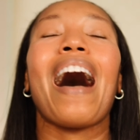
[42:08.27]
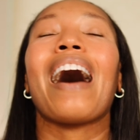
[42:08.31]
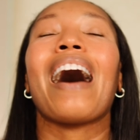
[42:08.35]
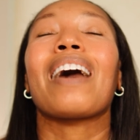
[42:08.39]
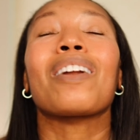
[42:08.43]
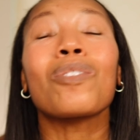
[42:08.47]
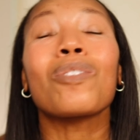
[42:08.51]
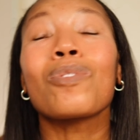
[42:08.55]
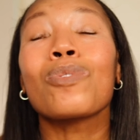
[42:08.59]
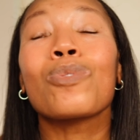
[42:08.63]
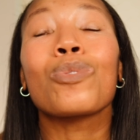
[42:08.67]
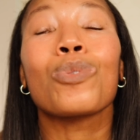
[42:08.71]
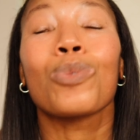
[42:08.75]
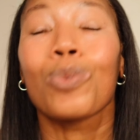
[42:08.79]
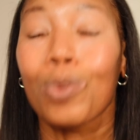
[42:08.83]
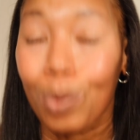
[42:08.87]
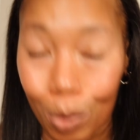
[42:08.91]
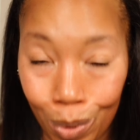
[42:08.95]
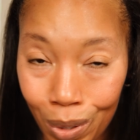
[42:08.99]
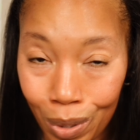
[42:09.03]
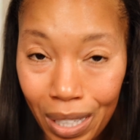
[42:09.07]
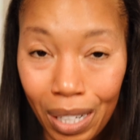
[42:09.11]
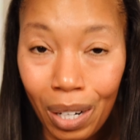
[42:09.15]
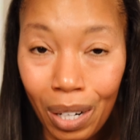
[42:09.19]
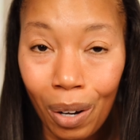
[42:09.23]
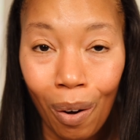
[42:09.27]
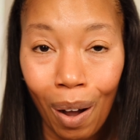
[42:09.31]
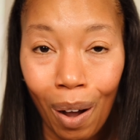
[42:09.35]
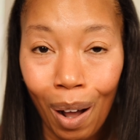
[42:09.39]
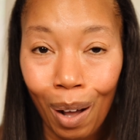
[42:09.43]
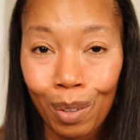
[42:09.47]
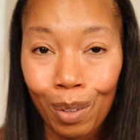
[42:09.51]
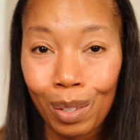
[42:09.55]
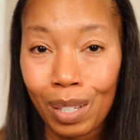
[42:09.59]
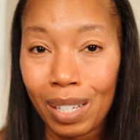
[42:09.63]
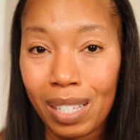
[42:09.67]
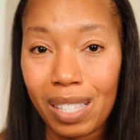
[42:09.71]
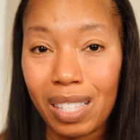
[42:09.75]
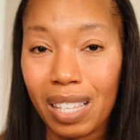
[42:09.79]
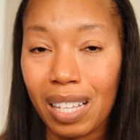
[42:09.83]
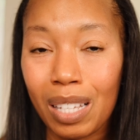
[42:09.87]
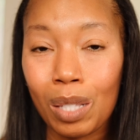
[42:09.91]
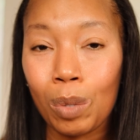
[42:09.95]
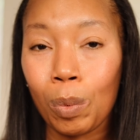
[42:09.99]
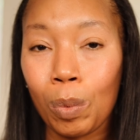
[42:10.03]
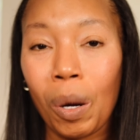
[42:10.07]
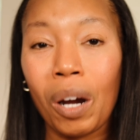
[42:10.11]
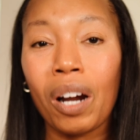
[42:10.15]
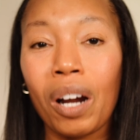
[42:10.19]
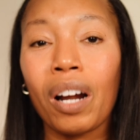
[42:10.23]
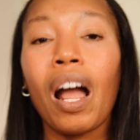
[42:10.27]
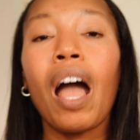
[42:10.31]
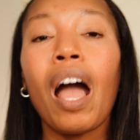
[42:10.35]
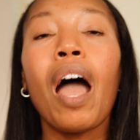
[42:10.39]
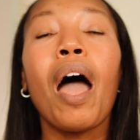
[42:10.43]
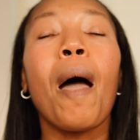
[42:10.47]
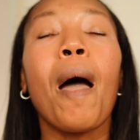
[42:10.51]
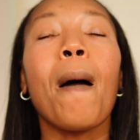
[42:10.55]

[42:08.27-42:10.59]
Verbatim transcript: I don't truly know how these things work,